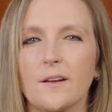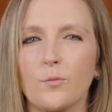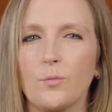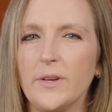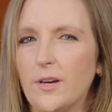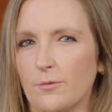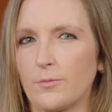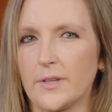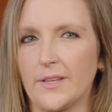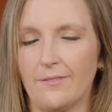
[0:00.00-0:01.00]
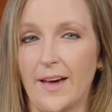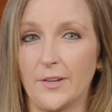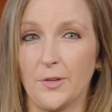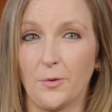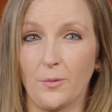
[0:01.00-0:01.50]
we don't really
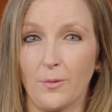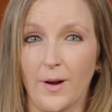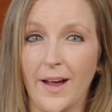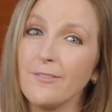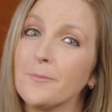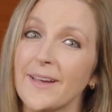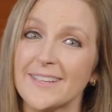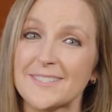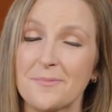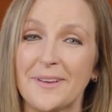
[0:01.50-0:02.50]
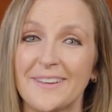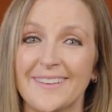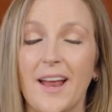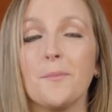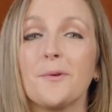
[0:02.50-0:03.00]
value everybody's
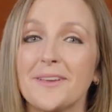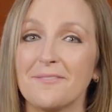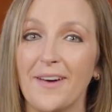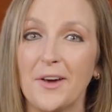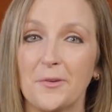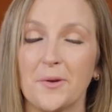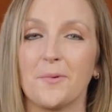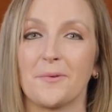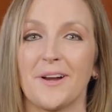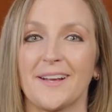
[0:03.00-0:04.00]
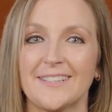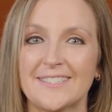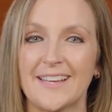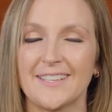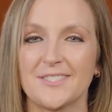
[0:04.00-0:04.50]
opinion. We can value it, but we're not going
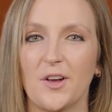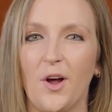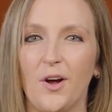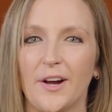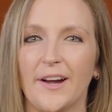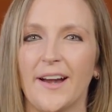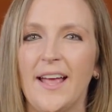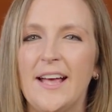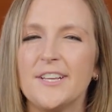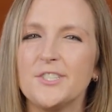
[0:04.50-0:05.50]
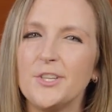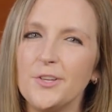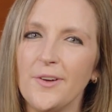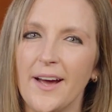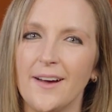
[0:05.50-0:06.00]
to take it to heart. Do
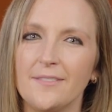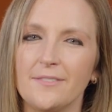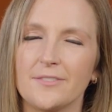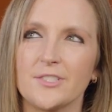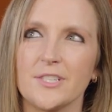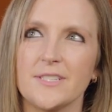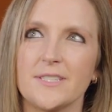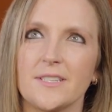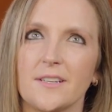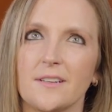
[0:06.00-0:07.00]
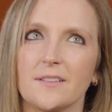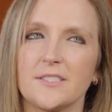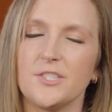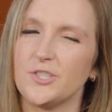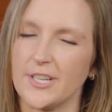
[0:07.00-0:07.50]
you have just
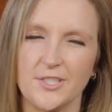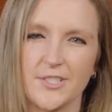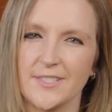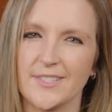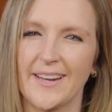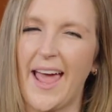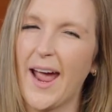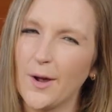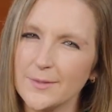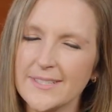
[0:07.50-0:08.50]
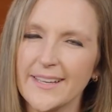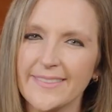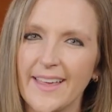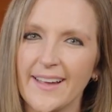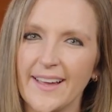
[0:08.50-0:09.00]
suggestions on how to
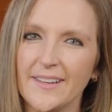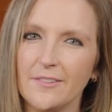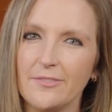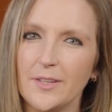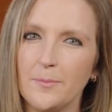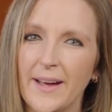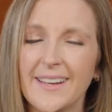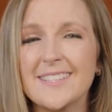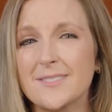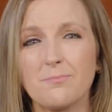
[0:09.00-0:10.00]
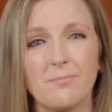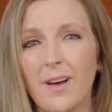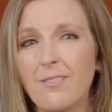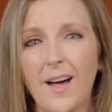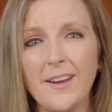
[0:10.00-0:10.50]
get that kind of feedback? Because
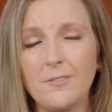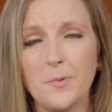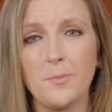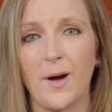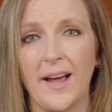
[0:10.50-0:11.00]
a lot of people